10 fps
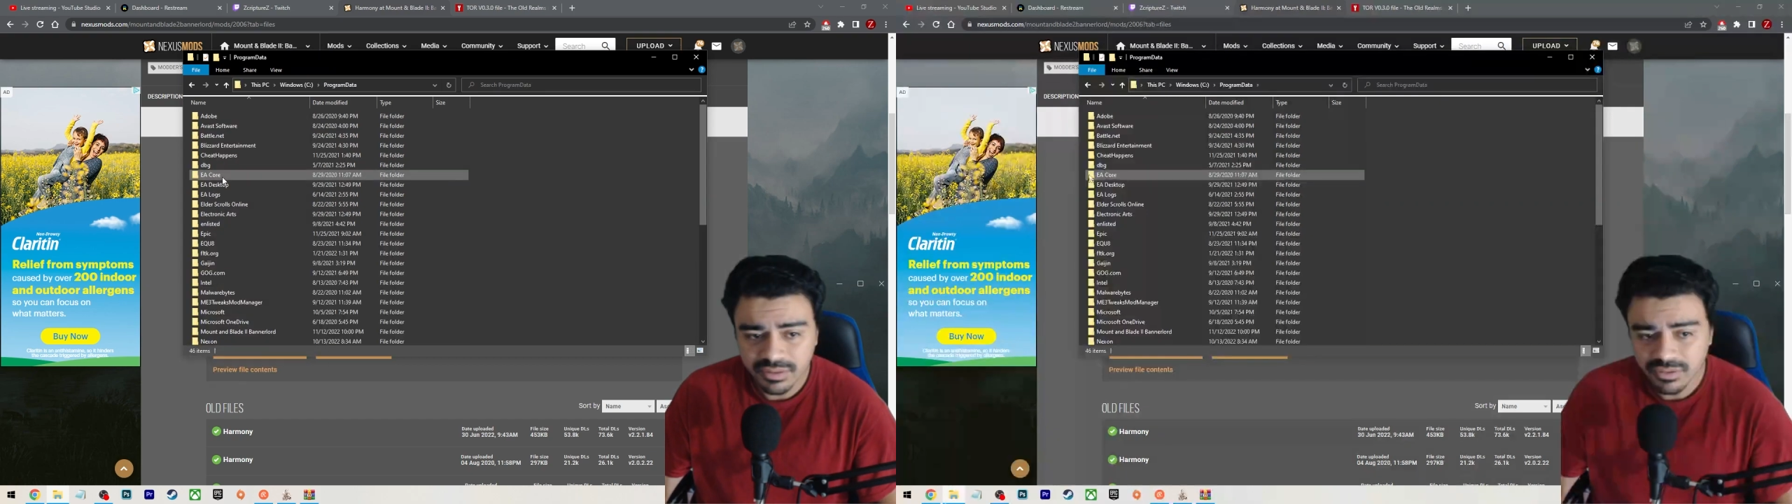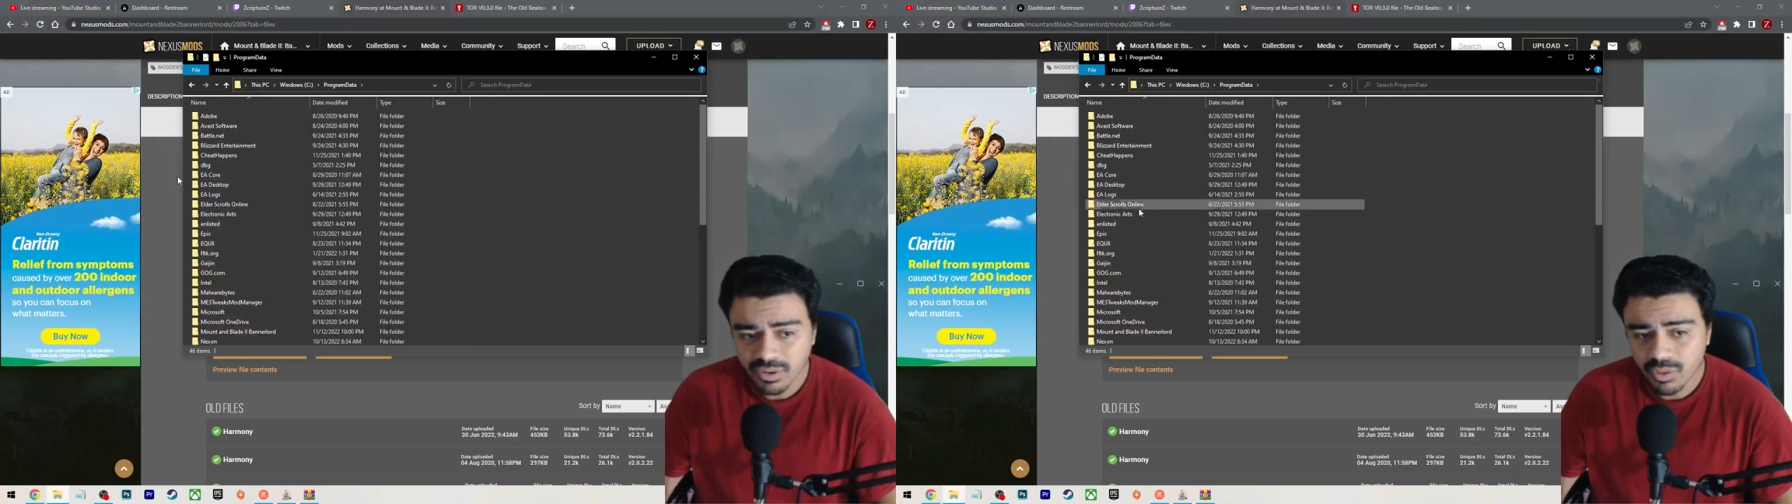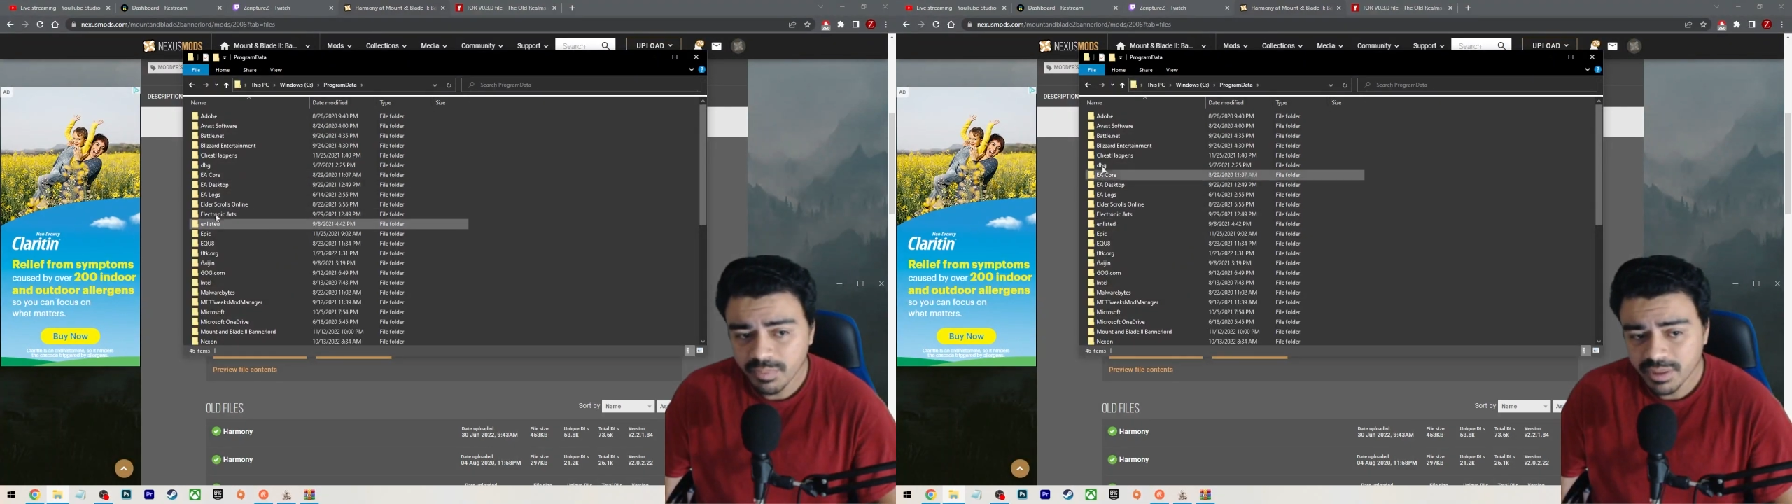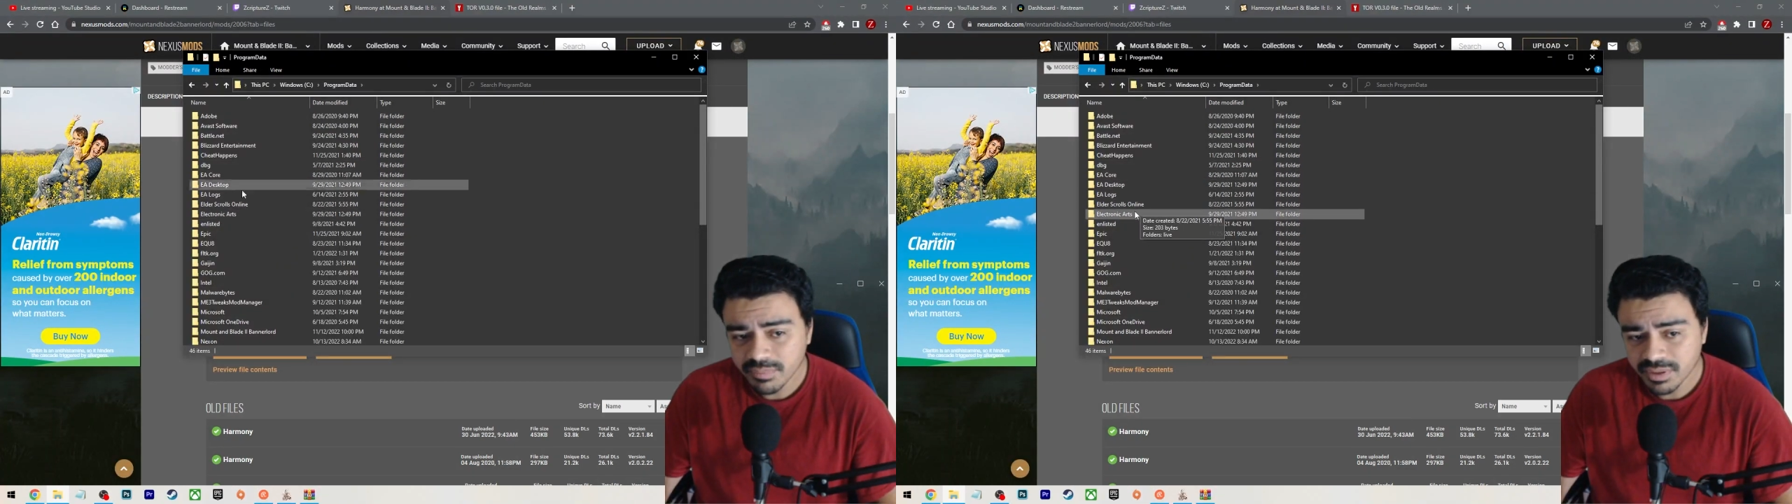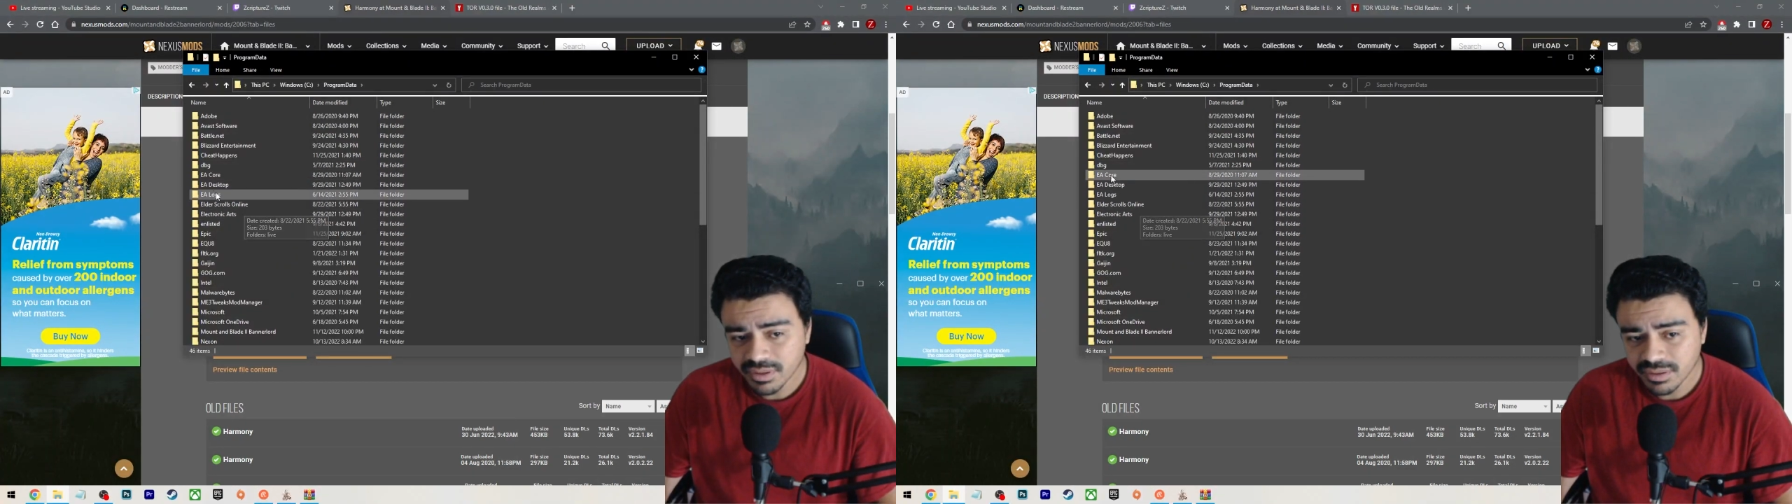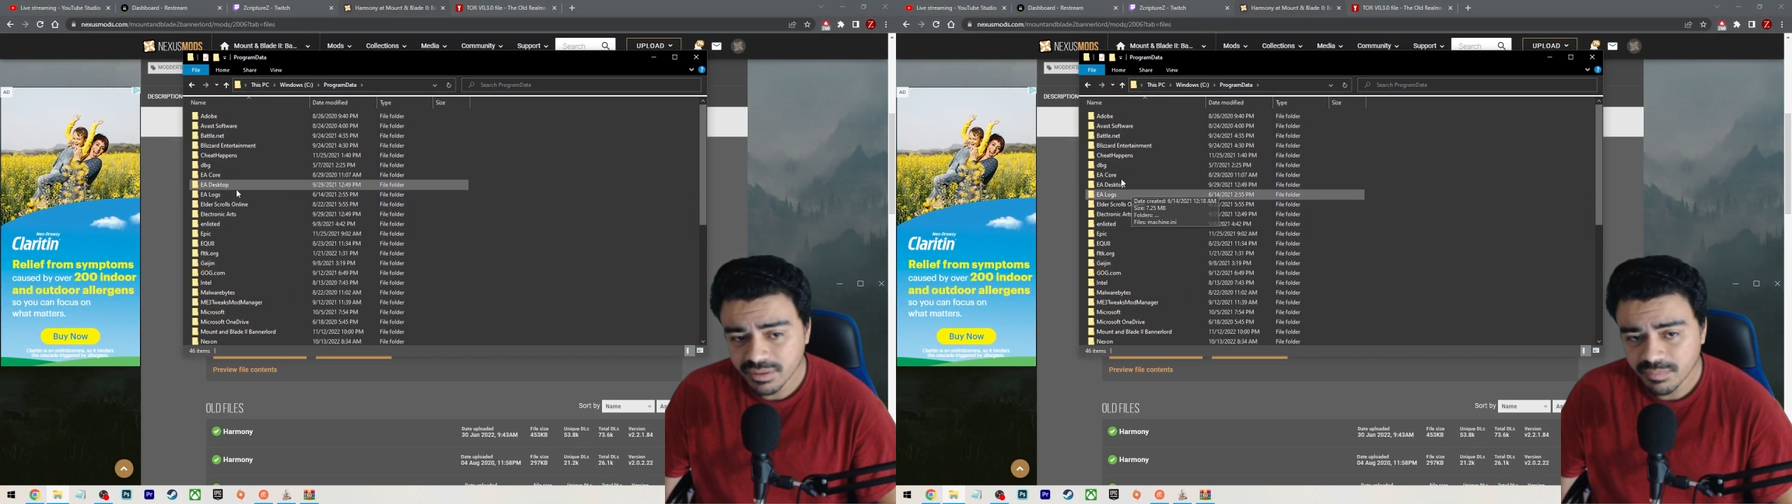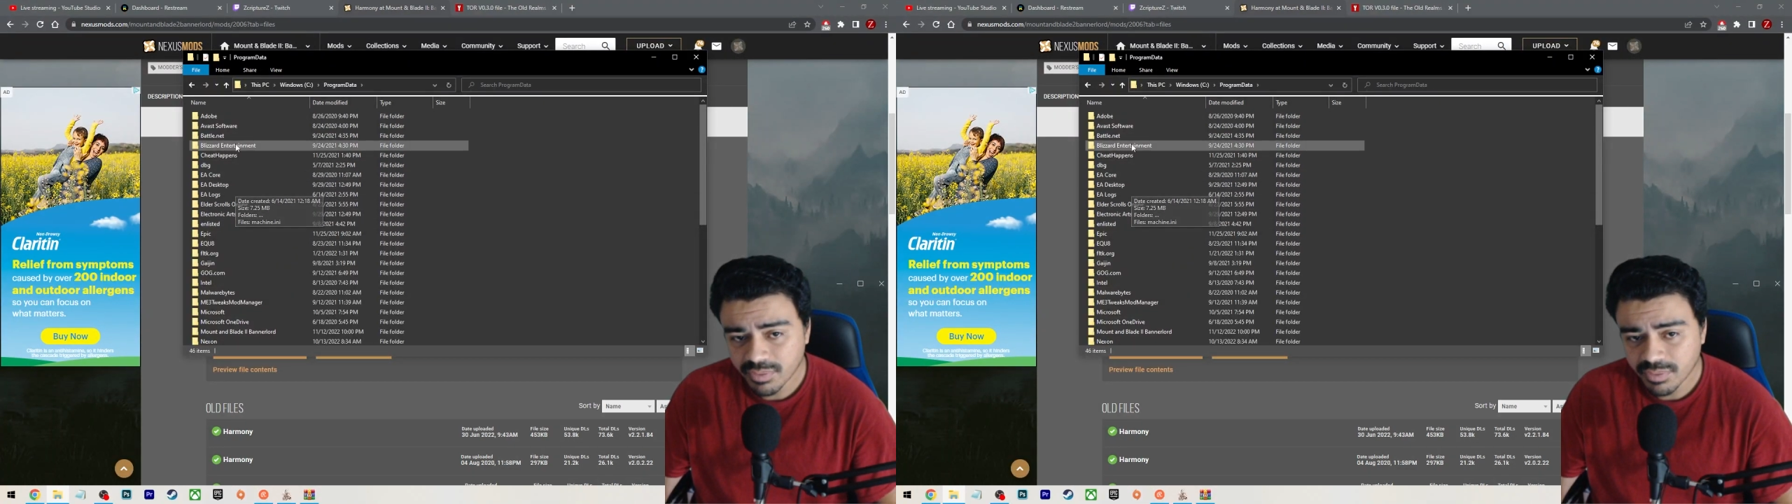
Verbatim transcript: You open up the